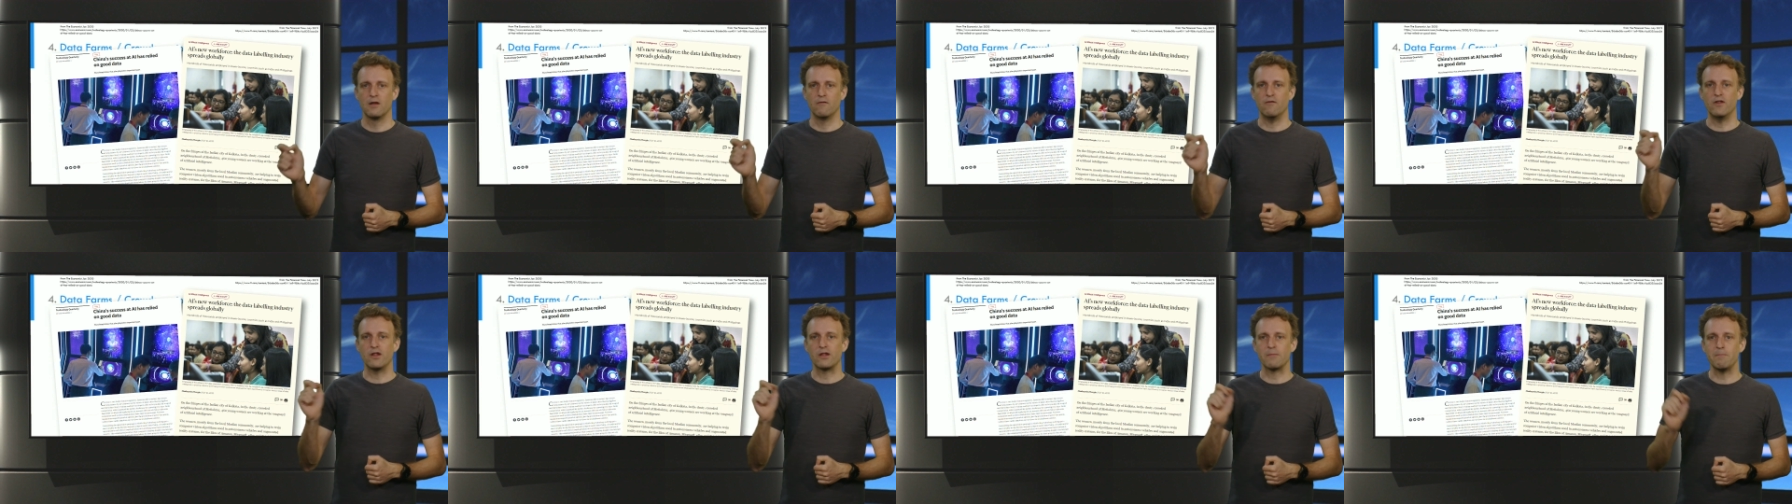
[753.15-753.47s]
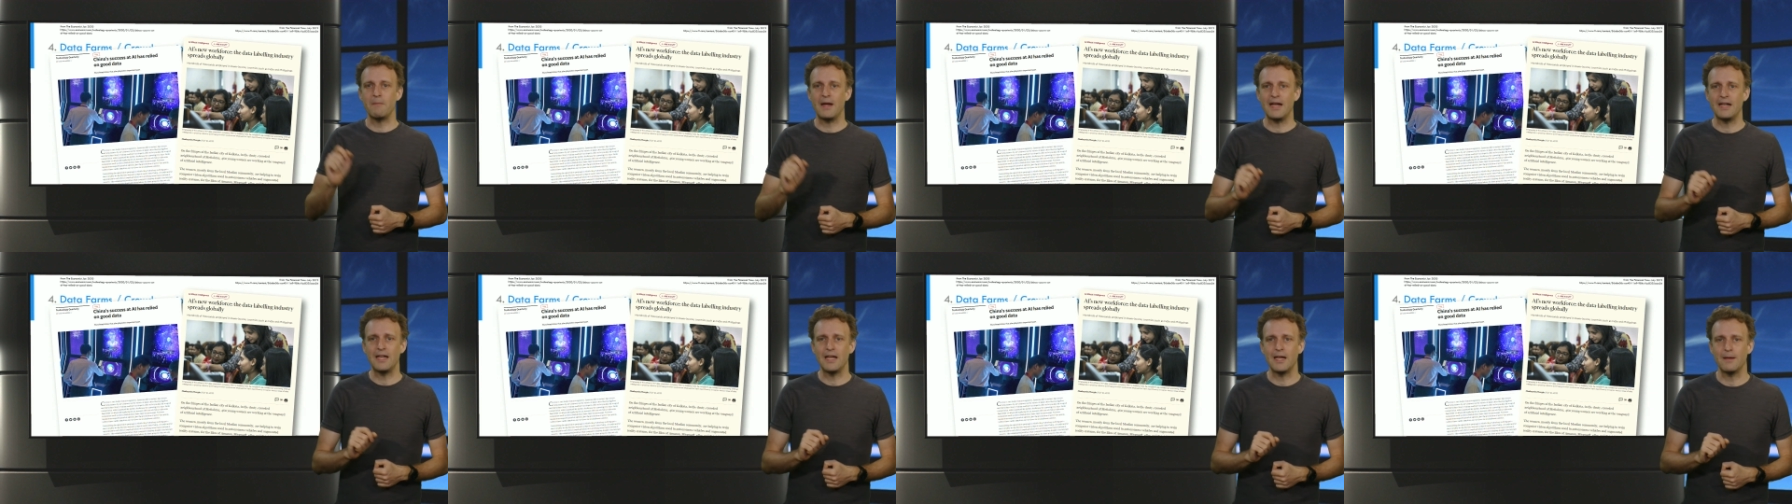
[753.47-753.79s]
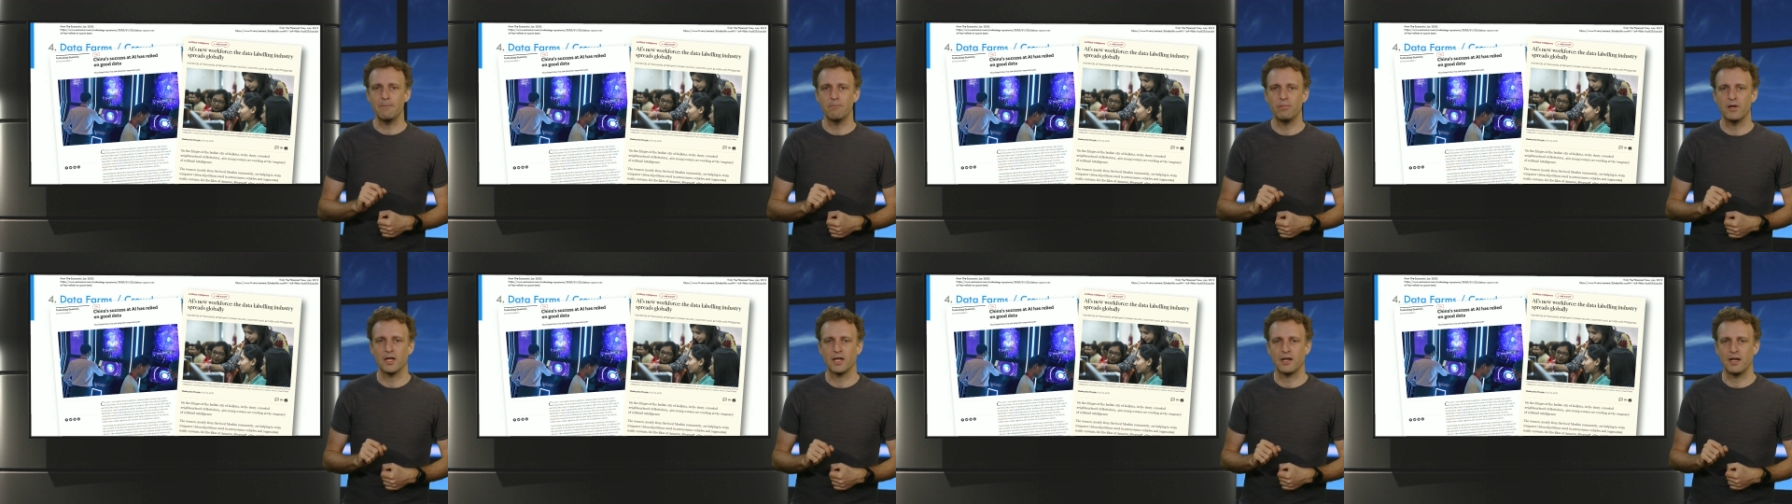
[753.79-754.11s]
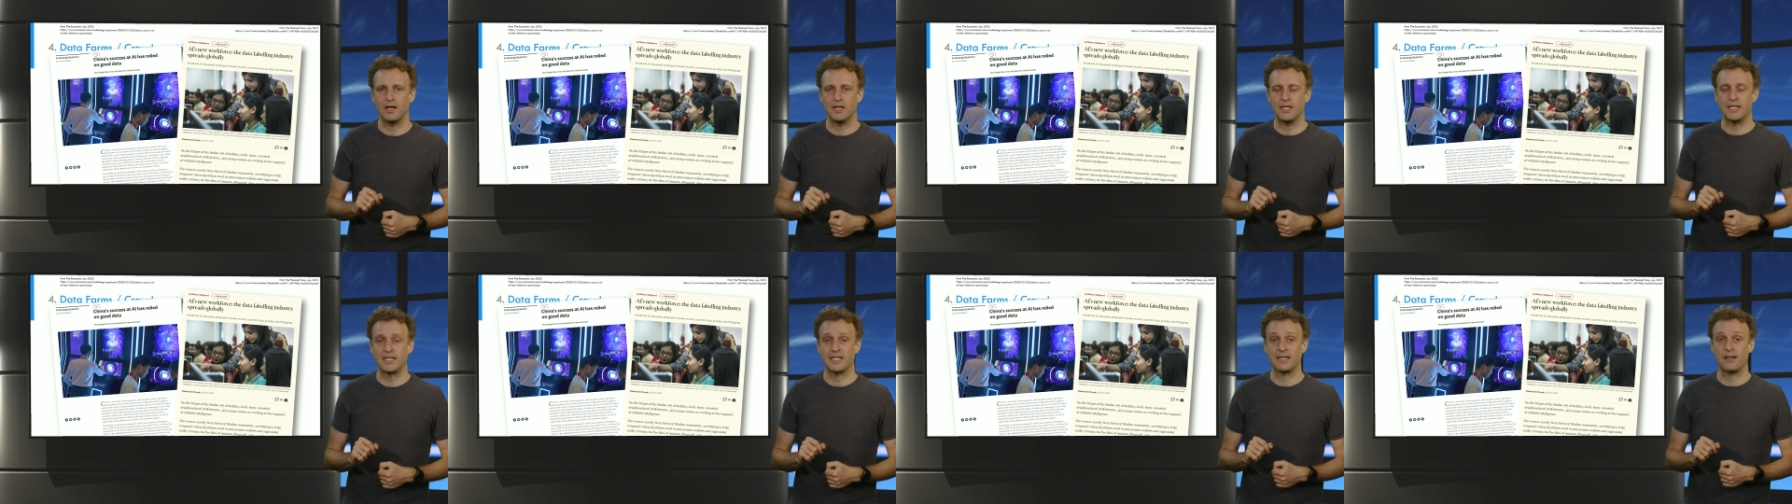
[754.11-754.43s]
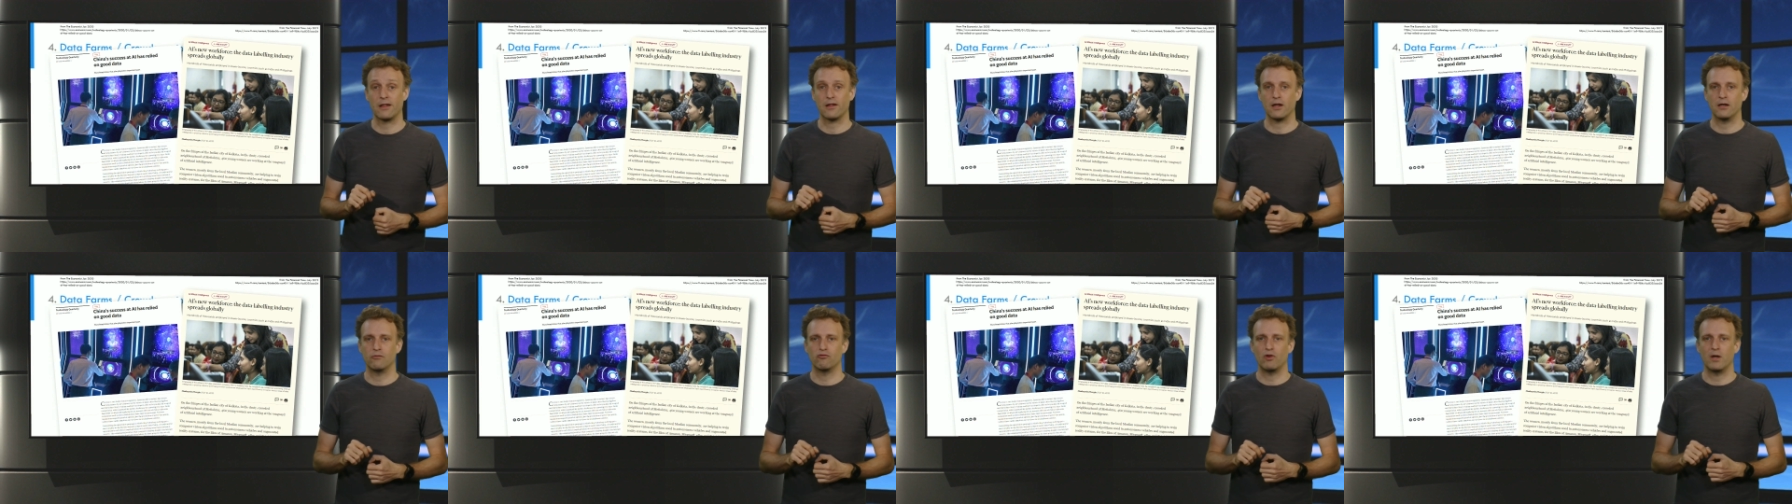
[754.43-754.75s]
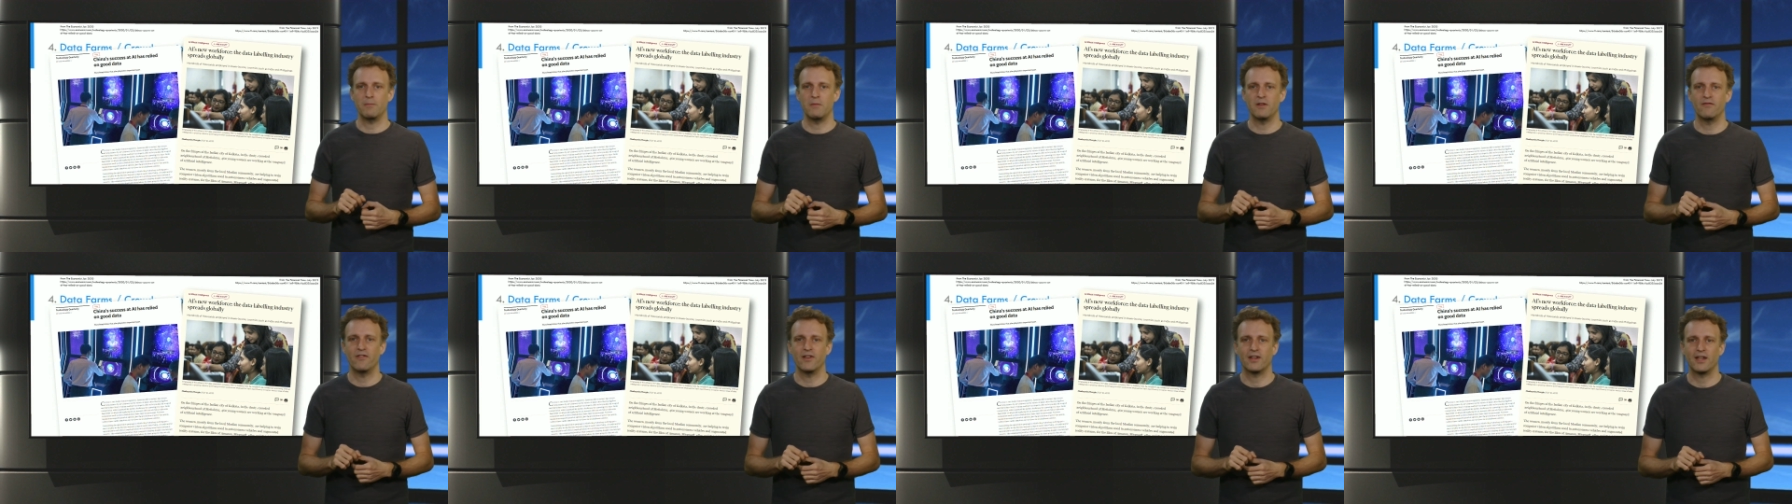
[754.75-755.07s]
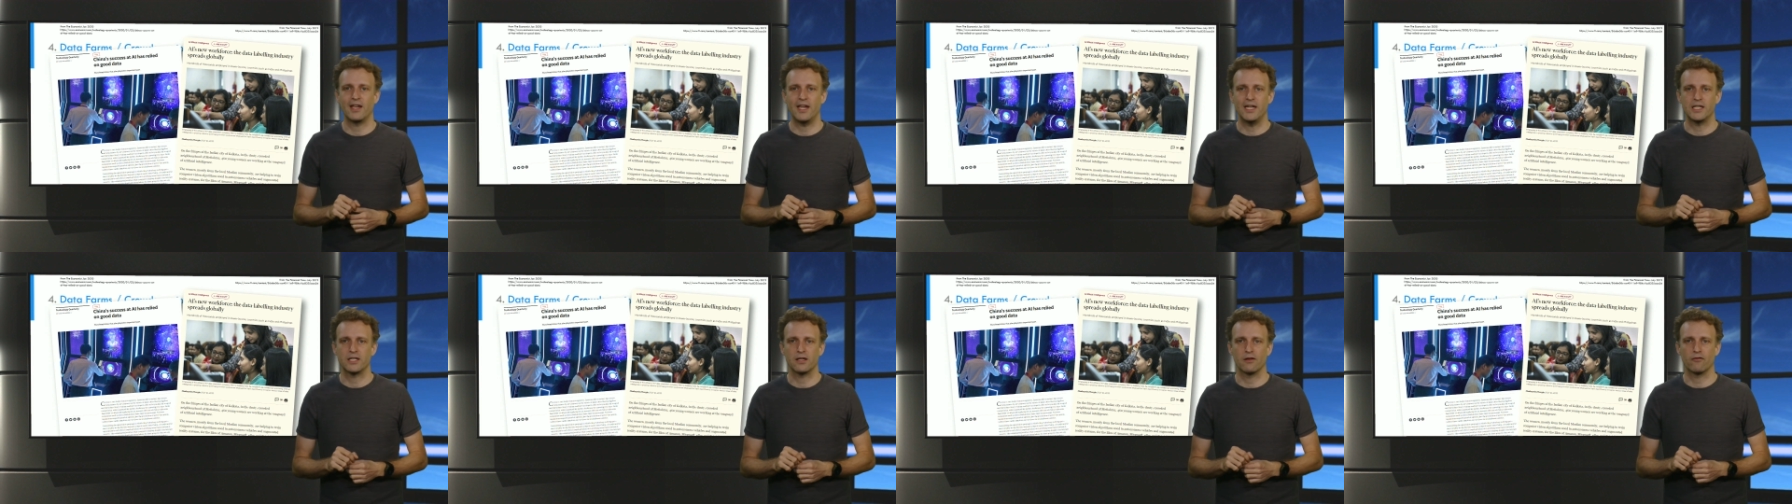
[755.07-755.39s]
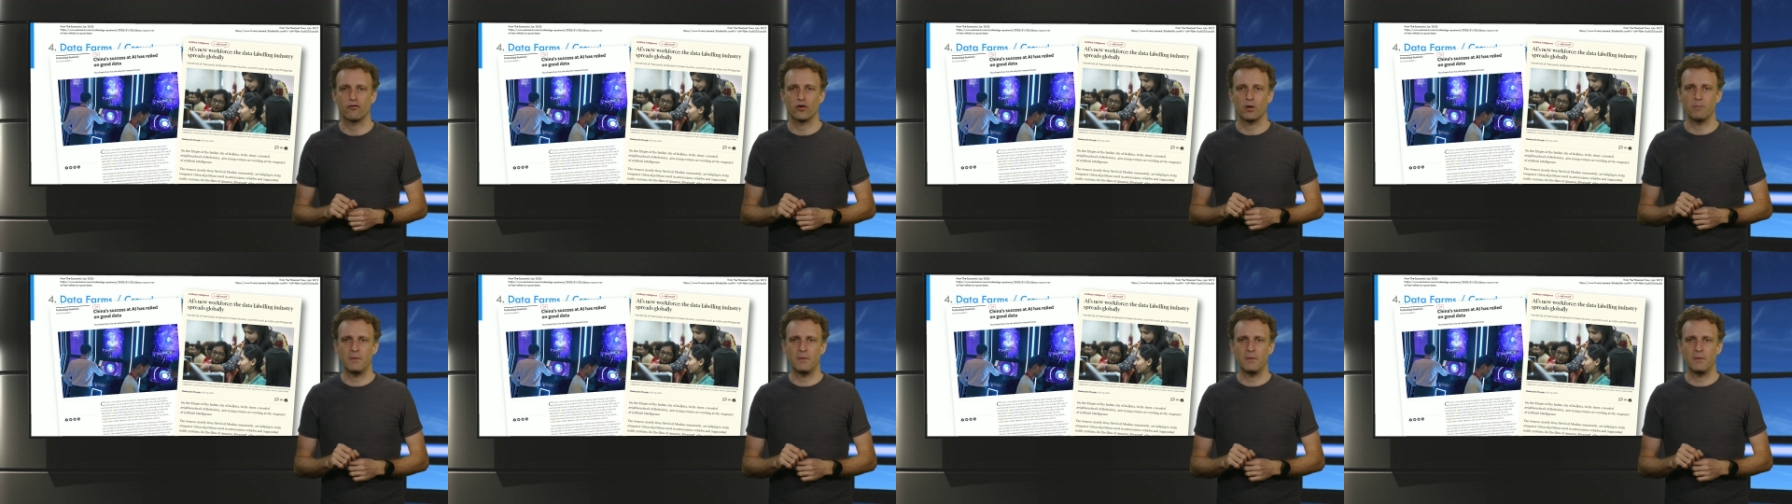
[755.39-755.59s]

with many implications and ramifications